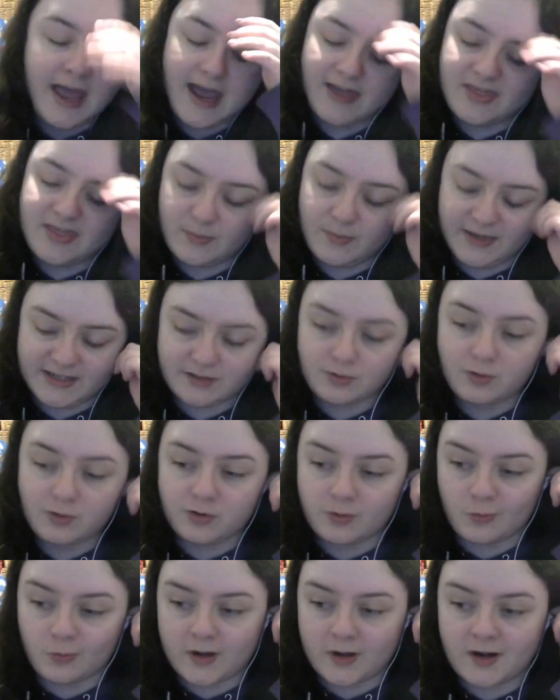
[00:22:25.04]
And then we saw
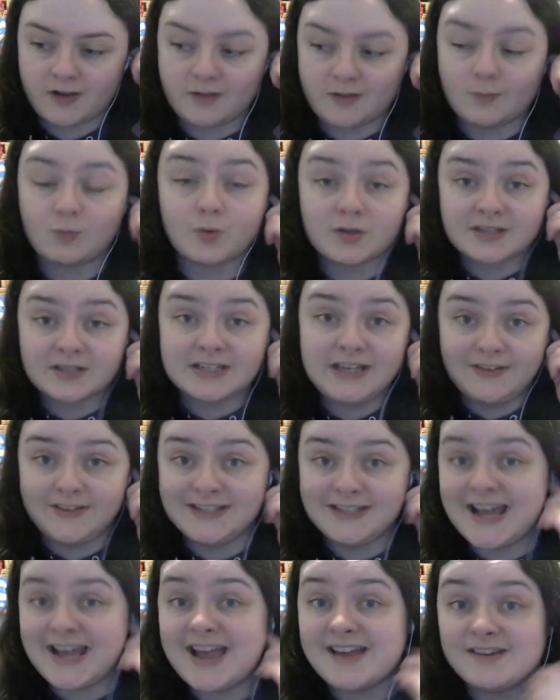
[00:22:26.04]
that one of them wasn't
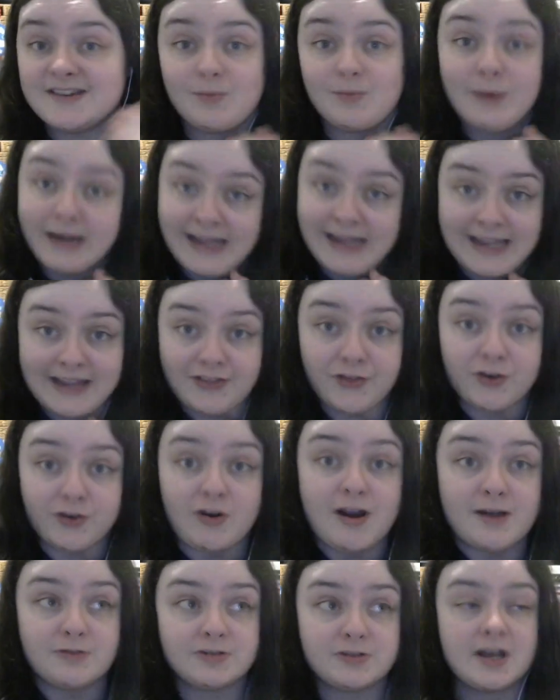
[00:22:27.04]
even dead when he hit the
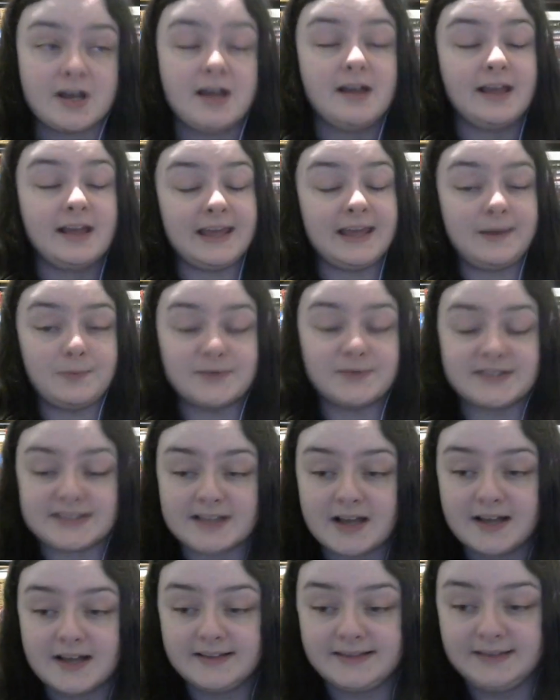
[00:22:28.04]
ground. He
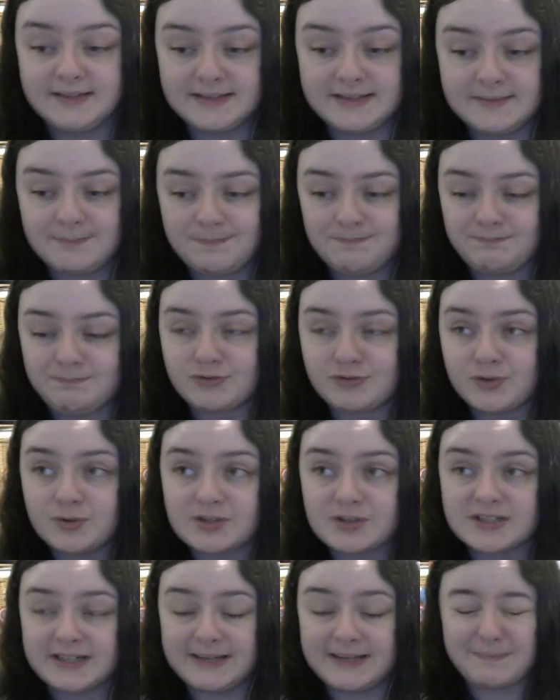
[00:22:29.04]
was
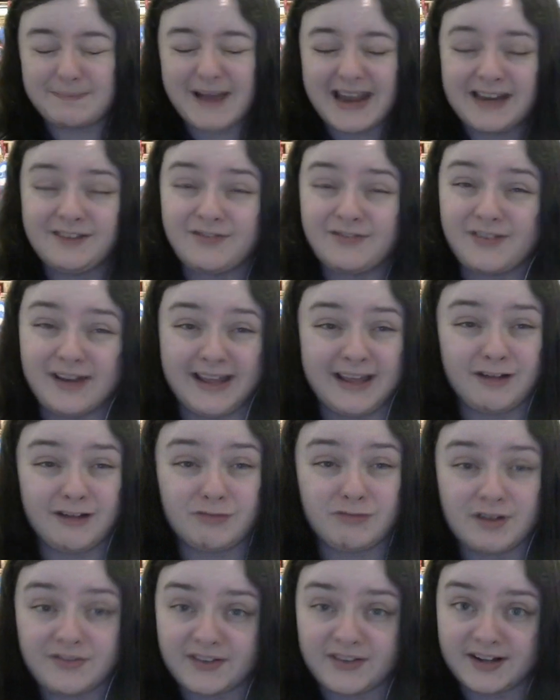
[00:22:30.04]
brutally, painfully,
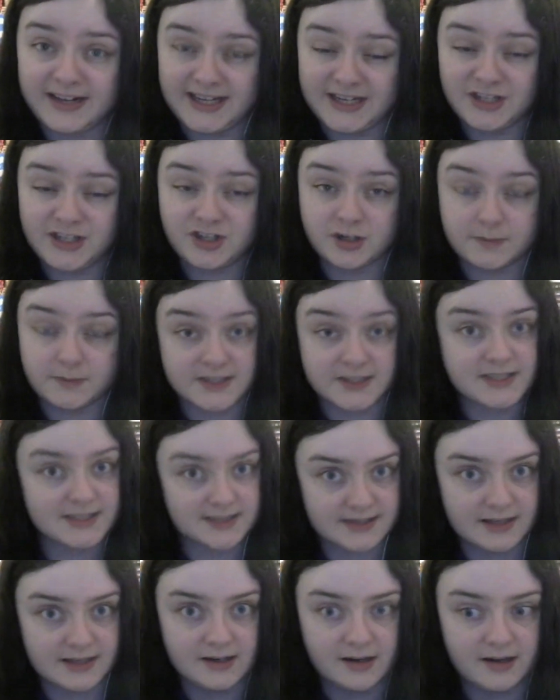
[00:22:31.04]
horrifically injured, but
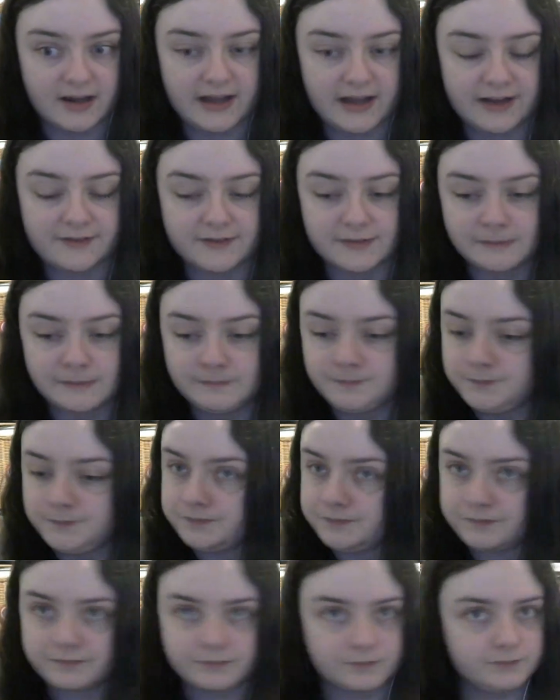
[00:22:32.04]
still alive.
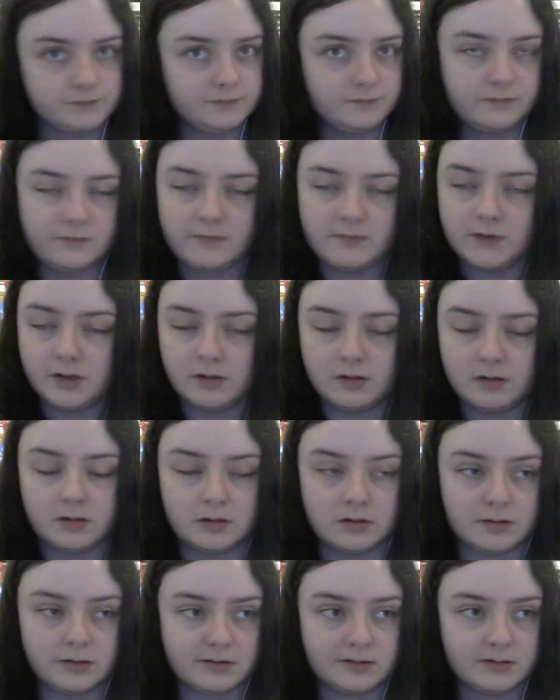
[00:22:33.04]

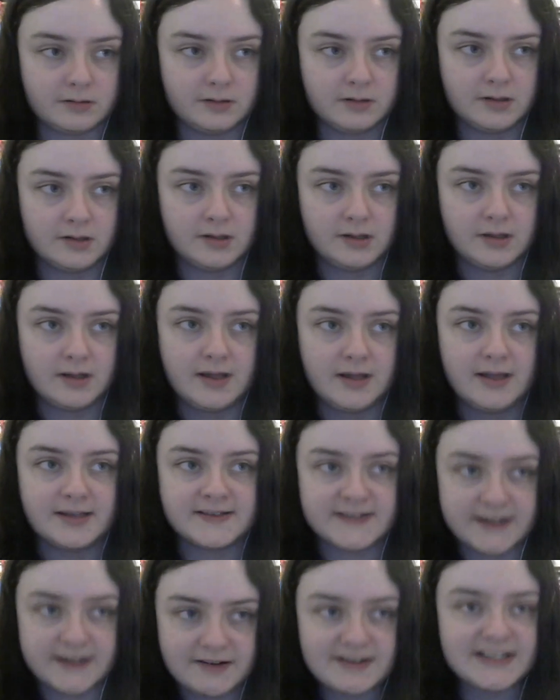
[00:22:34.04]
Oh.
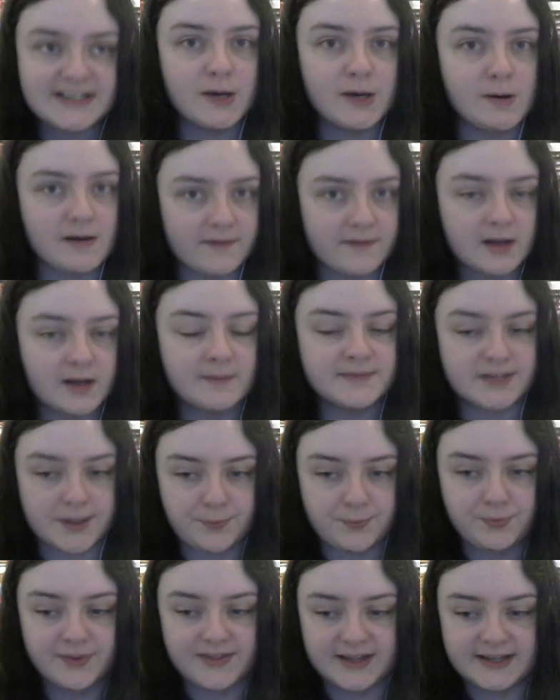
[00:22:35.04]
Seriously, whoever comes
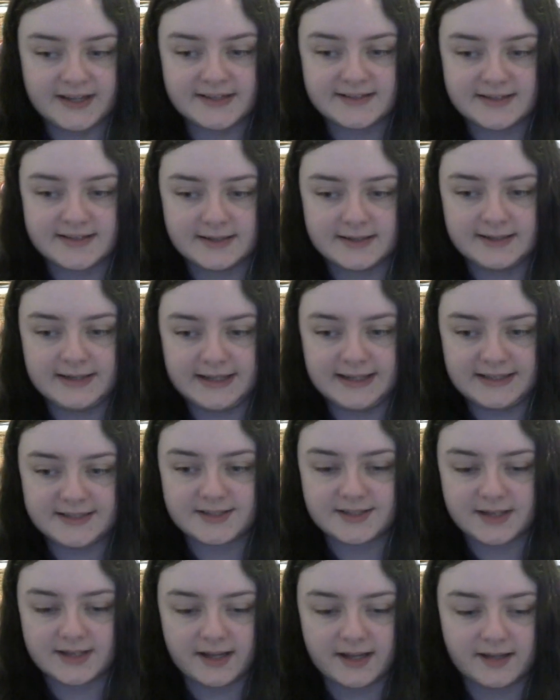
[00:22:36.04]
up with this
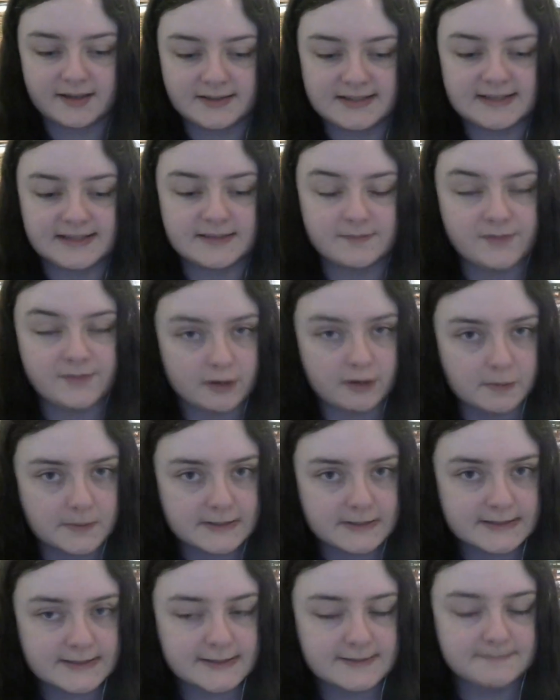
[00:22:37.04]
needs to, like, see some
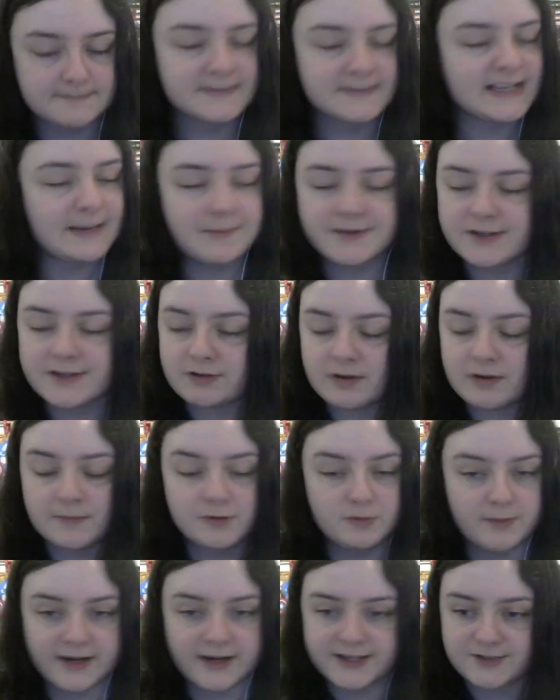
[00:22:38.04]
therapists. Same with the
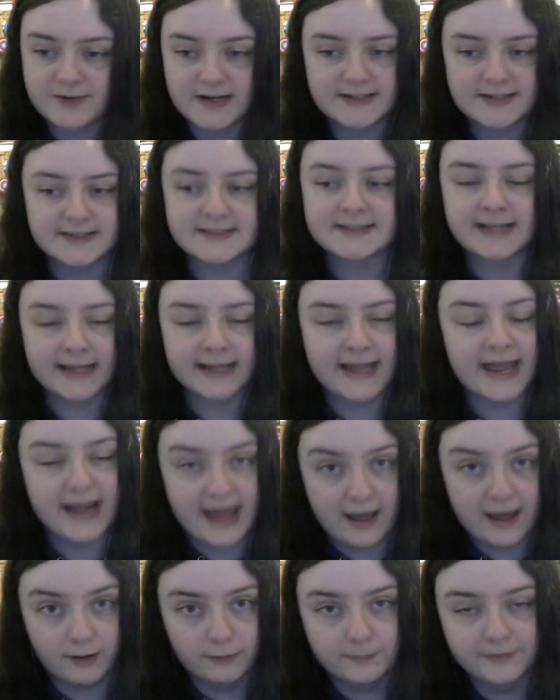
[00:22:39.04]
criminal minds writers. Get
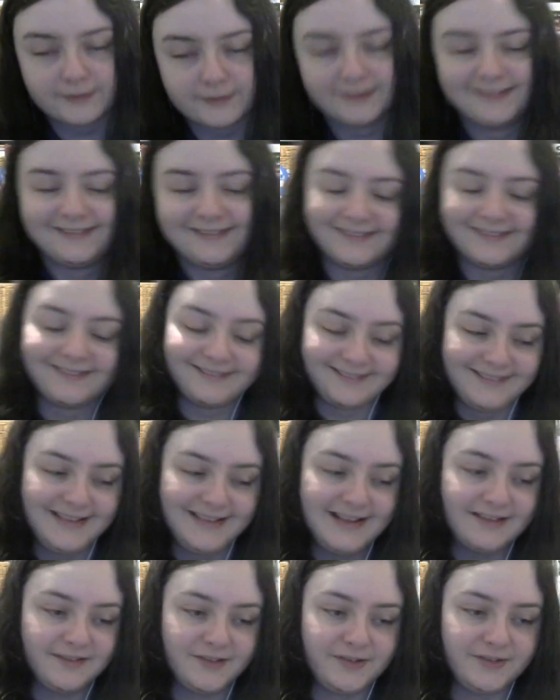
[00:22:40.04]
help.
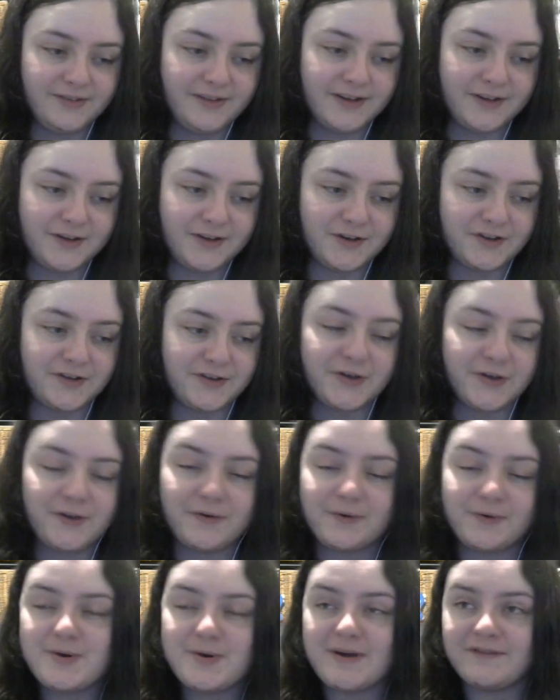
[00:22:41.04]
you, you,
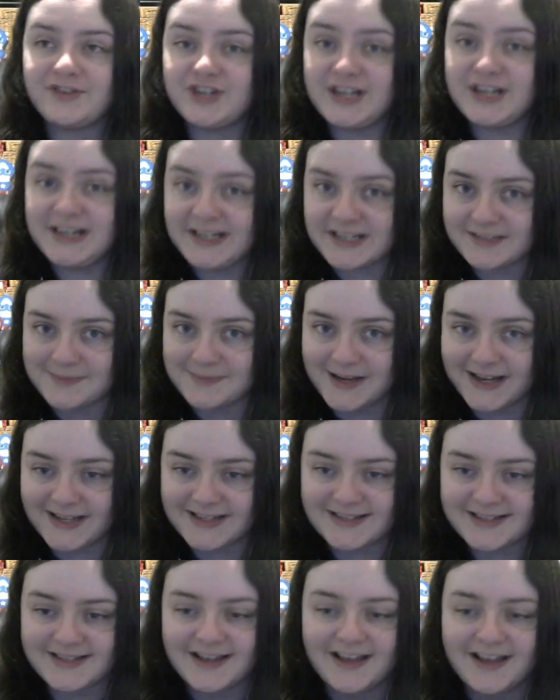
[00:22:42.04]
you have genius
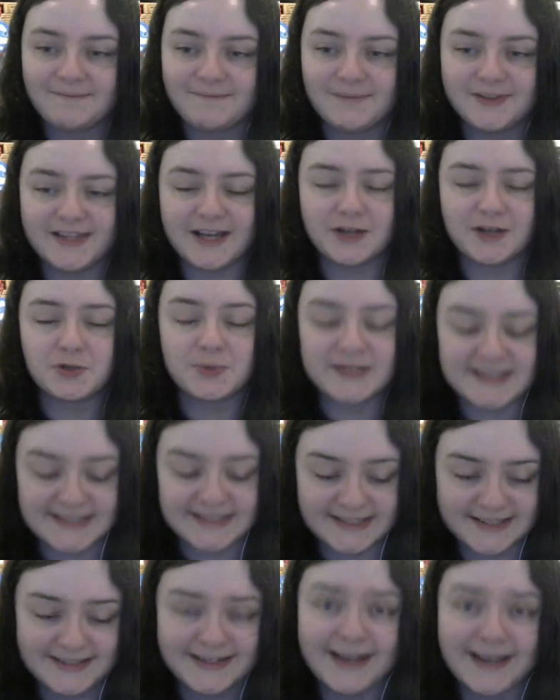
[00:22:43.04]
minds, but they're
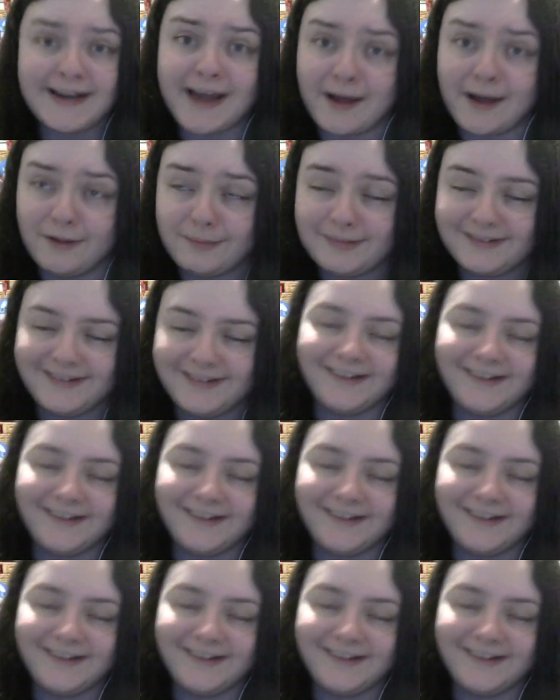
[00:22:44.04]
twisted. Get help.